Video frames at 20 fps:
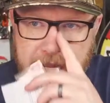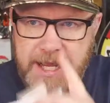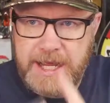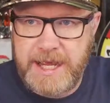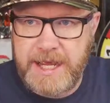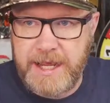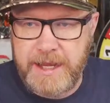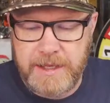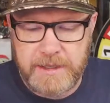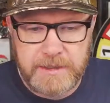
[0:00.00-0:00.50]

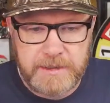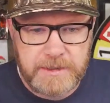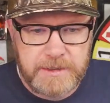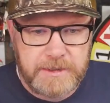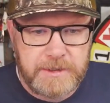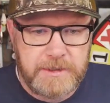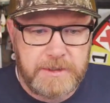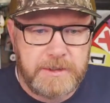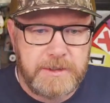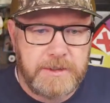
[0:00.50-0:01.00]
a
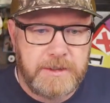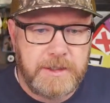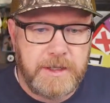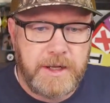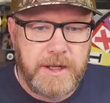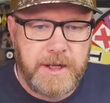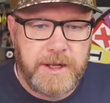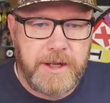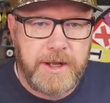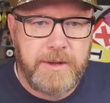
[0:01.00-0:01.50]

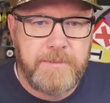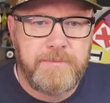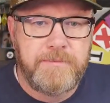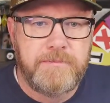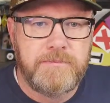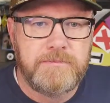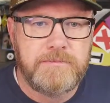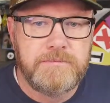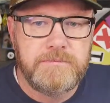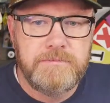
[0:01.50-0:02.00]

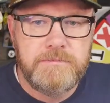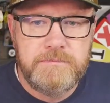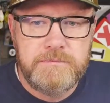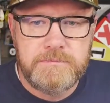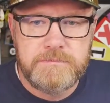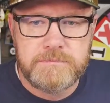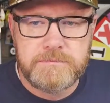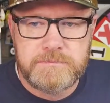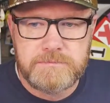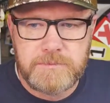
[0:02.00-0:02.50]
um,
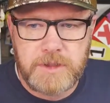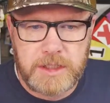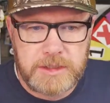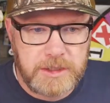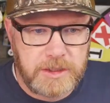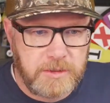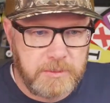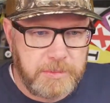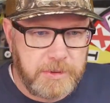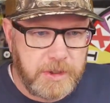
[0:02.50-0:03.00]
a
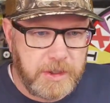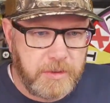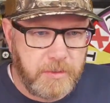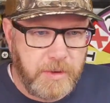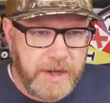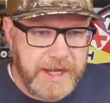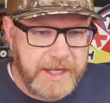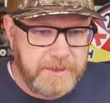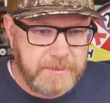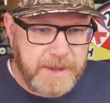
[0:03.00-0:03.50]
little bullet
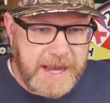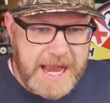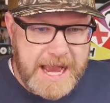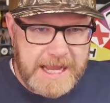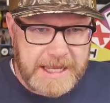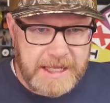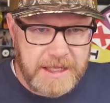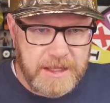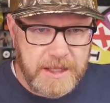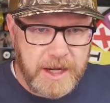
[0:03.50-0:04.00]
weight
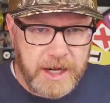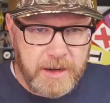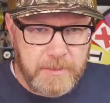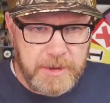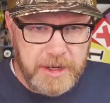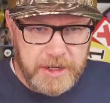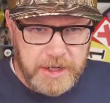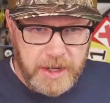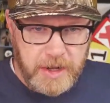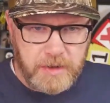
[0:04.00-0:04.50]
pack in there,
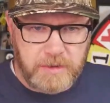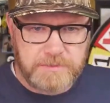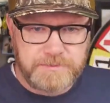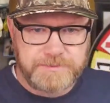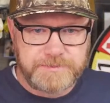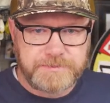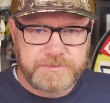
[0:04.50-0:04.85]
but no.